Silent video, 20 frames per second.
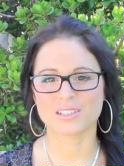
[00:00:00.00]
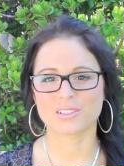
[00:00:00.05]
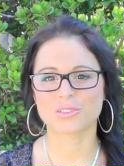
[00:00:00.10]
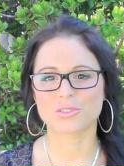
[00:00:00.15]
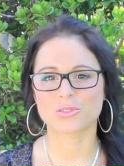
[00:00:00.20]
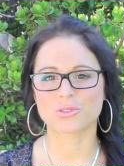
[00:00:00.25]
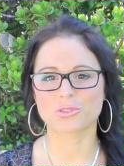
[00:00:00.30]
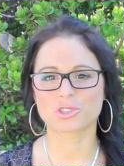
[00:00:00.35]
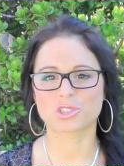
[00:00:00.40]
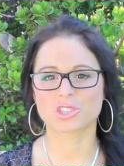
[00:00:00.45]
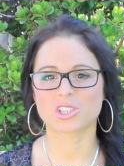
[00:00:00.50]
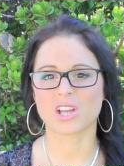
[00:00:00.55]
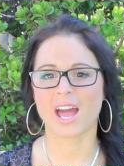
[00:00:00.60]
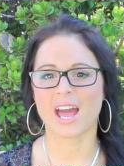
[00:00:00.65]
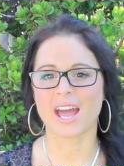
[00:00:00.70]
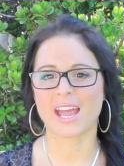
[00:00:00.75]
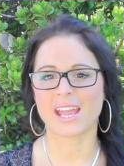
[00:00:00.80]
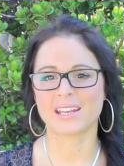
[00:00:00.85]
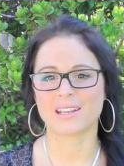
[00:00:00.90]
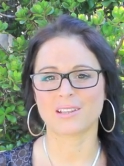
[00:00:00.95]
to
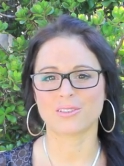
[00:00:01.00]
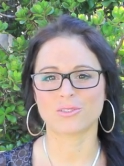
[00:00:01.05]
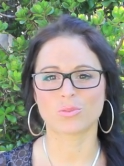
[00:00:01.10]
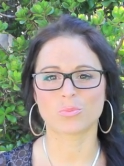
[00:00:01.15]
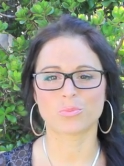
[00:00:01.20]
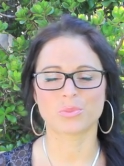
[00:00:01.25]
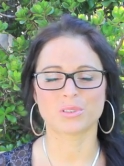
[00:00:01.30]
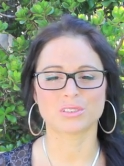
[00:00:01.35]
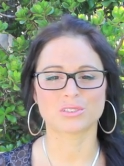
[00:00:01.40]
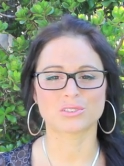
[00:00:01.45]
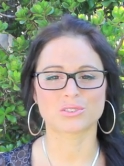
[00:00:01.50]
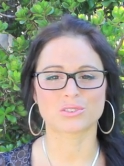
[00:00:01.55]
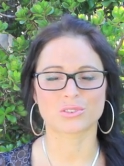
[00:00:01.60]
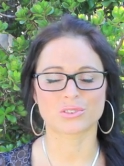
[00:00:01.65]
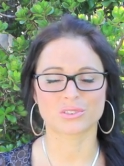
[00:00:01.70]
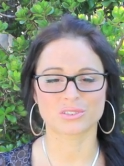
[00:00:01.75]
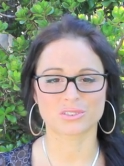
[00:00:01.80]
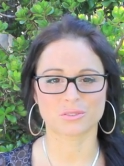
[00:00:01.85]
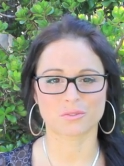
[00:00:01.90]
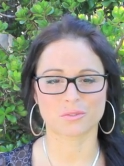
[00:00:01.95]
shine and to be a
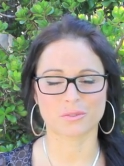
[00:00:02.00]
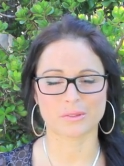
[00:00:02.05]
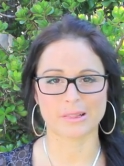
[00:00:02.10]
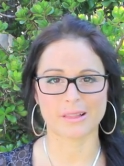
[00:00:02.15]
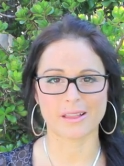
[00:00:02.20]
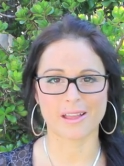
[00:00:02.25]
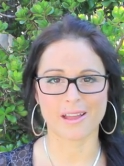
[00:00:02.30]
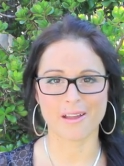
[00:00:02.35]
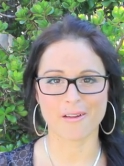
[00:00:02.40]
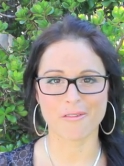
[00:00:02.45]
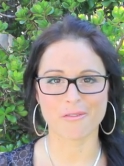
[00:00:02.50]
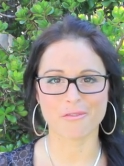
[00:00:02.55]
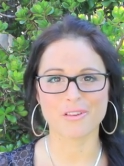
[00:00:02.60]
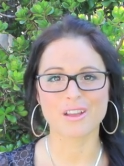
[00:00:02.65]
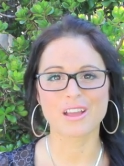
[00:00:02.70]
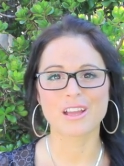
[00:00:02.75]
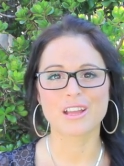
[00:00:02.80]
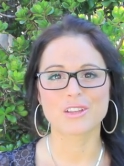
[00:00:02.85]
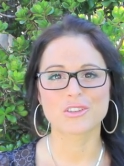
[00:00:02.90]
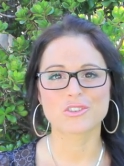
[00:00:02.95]
source of love,
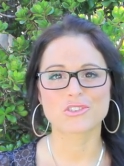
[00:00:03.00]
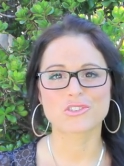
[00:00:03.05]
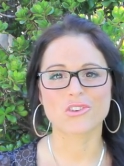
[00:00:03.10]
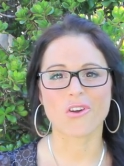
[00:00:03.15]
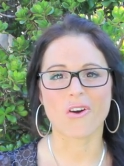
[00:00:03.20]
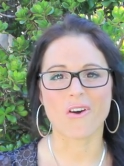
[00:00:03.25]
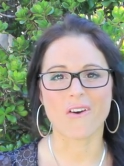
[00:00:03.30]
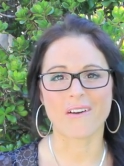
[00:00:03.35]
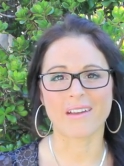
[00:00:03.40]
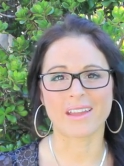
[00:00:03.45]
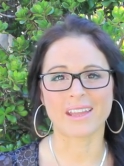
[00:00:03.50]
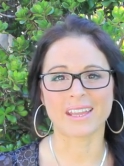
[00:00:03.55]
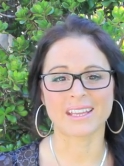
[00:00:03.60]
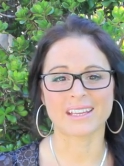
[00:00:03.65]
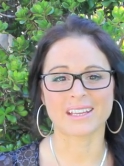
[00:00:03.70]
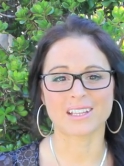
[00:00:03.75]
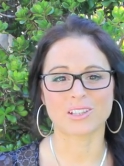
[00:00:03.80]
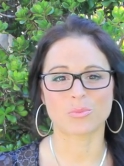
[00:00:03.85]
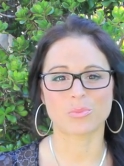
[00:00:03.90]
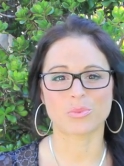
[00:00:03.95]
joy
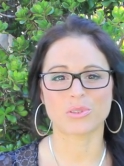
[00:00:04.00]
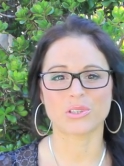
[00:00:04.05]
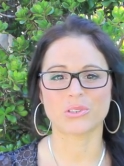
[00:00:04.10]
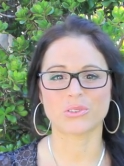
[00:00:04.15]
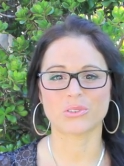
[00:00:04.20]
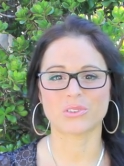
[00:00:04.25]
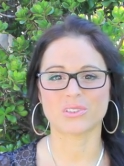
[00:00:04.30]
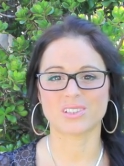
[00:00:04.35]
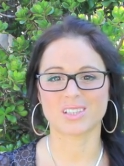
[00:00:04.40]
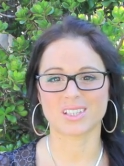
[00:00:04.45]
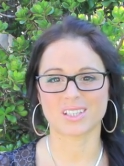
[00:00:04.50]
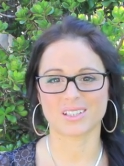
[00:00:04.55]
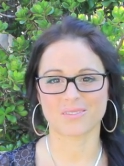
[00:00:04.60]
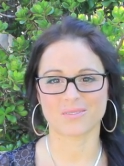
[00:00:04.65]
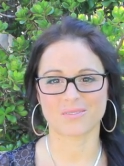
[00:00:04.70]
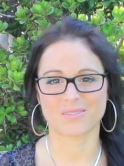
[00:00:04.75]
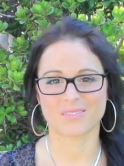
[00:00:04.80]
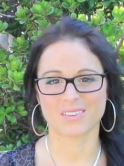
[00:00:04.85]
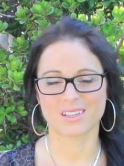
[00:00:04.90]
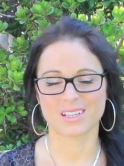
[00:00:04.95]
and beauty.
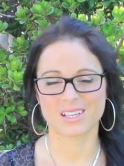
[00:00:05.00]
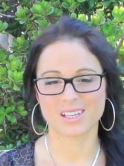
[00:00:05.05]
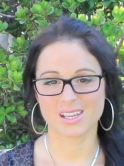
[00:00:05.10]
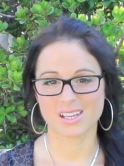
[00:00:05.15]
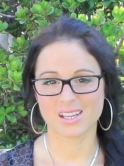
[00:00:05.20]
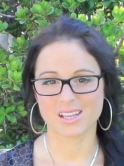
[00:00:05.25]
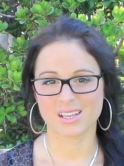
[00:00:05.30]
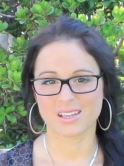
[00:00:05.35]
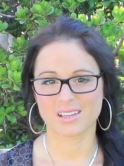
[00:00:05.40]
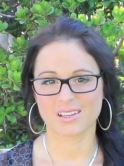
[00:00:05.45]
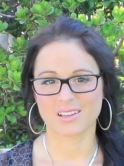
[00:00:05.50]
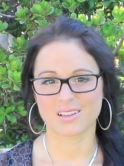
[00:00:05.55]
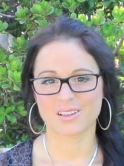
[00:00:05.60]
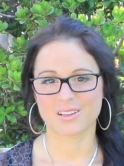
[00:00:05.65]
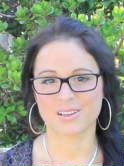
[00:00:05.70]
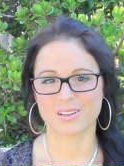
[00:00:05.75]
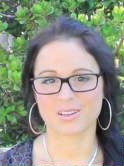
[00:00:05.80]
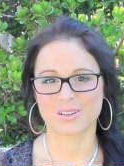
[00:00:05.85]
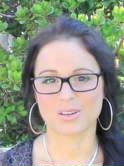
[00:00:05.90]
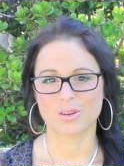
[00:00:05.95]

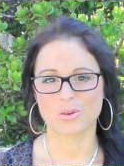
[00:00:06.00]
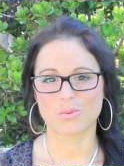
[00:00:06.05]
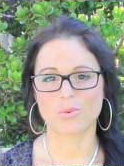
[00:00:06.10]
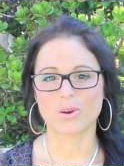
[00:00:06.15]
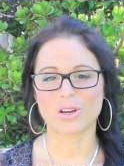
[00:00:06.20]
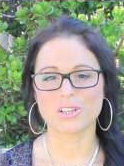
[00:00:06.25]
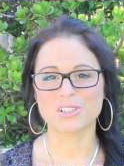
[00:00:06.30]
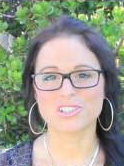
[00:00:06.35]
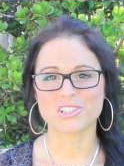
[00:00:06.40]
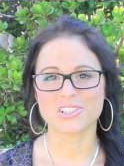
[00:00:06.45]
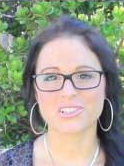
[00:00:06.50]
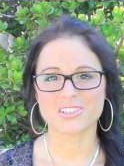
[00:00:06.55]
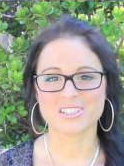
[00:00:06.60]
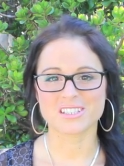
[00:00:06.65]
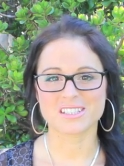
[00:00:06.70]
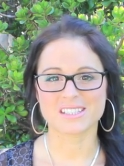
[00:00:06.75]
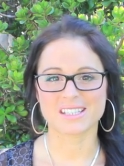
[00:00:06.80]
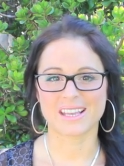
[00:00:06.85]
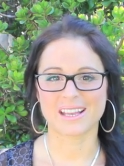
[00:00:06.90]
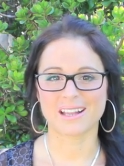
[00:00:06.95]
Watch
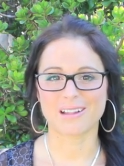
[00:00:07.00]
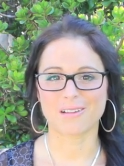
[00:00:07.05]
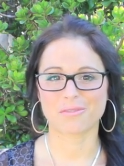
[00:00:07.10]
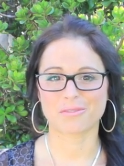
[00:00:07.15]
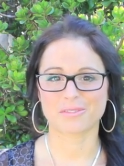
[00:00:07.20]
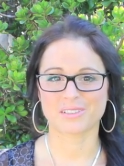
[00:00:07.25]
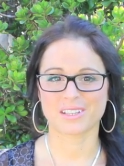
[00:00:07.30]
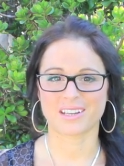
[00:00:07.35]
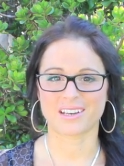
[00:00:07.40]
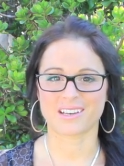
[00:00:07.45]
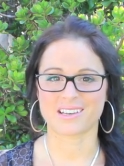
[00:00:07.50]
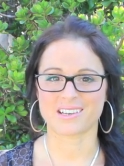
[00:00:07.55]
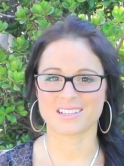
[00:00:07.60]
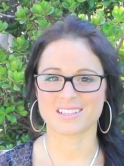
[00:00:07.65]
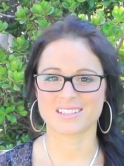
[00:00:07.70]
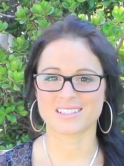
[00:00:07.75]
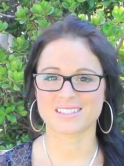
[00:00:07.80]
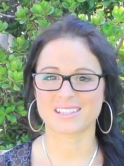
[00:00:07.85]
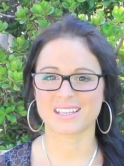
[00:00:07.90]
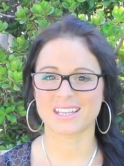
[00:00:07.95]
yourself there,
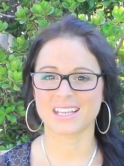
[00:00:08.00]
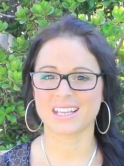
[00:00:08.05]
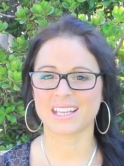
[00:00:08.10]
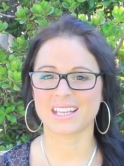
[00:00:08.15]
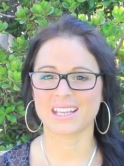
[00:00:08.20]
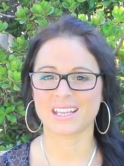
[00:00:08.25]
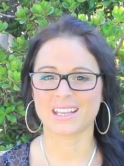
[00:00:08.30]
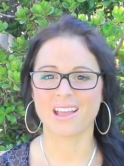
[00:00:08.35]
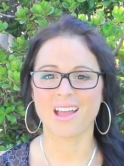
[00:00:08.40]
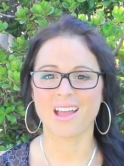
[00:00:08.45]
see